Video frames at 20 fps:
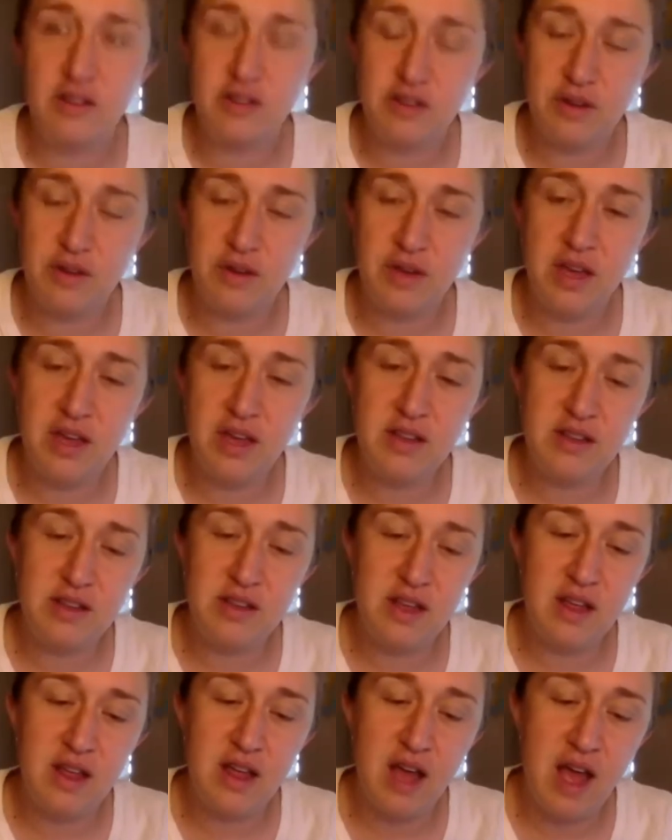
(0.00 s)
so, kids,
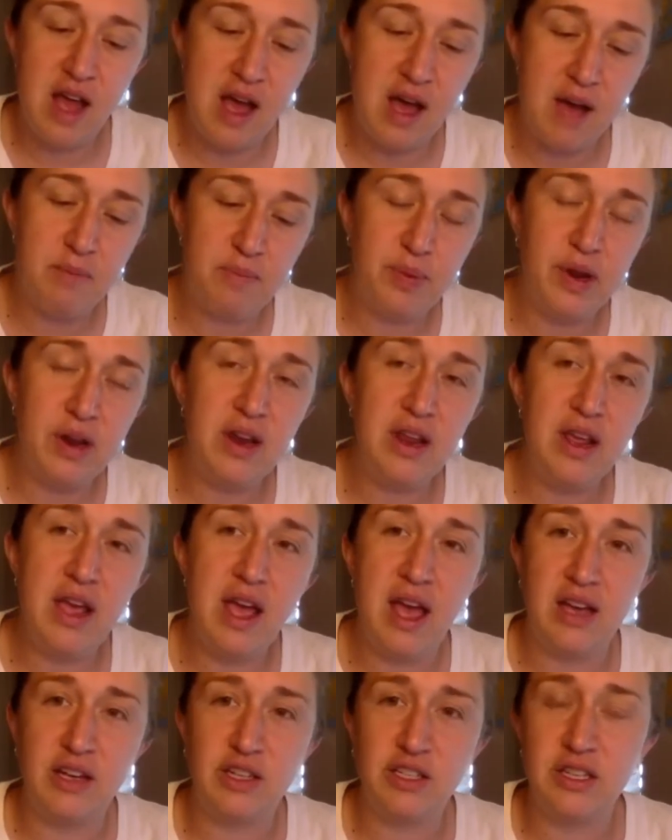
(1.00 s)
uh, Britney
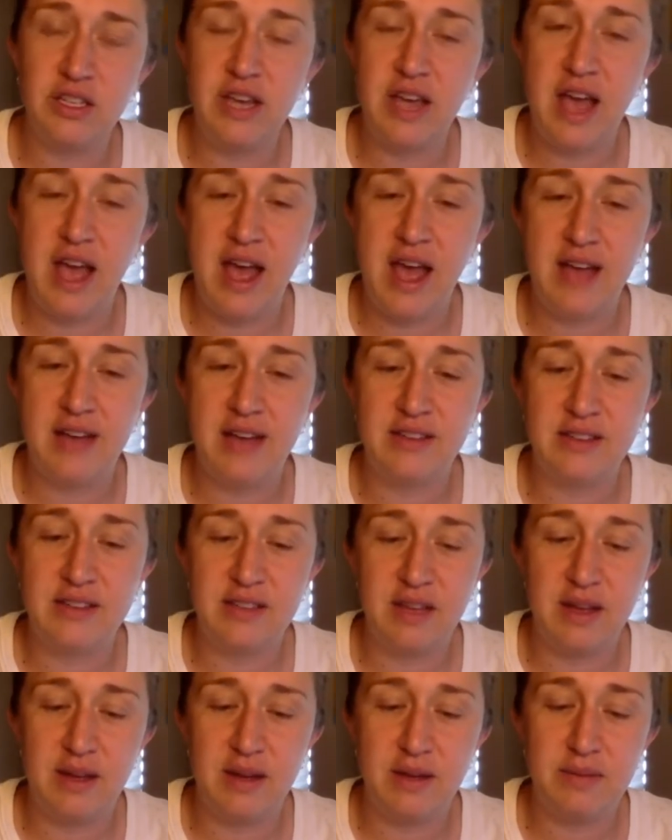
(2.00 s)
actually has
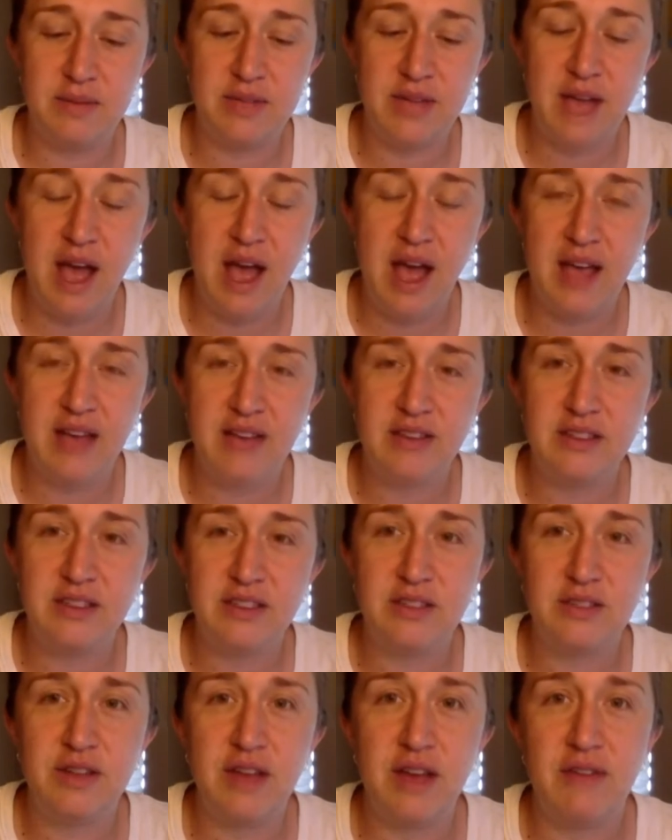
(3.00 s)
some ties
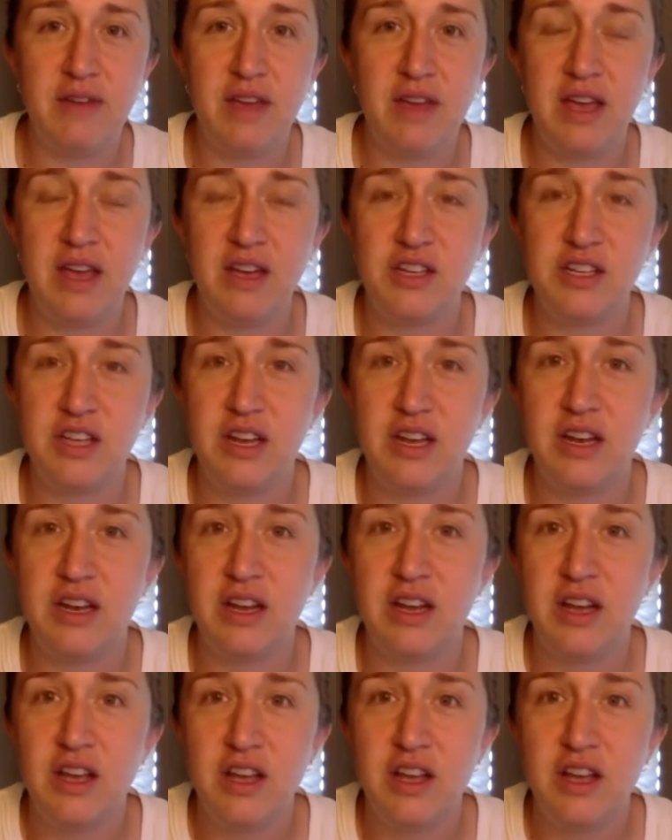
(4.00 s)
to navigation.